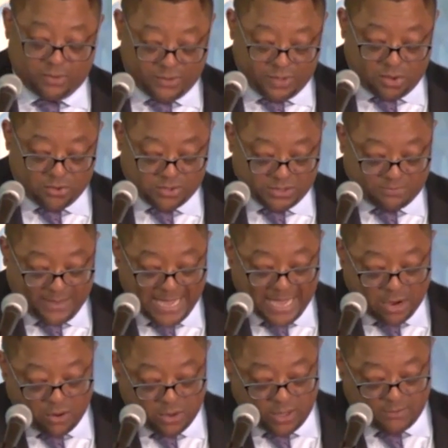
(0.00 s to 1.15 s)
those in
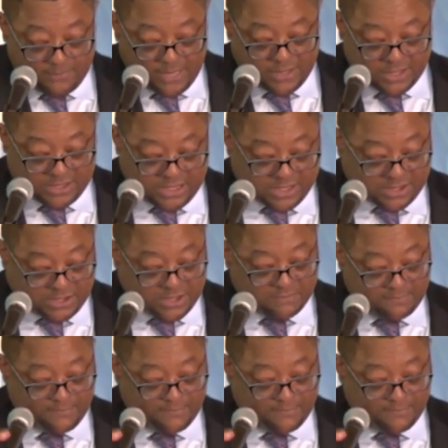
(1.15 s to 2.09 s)
power in the system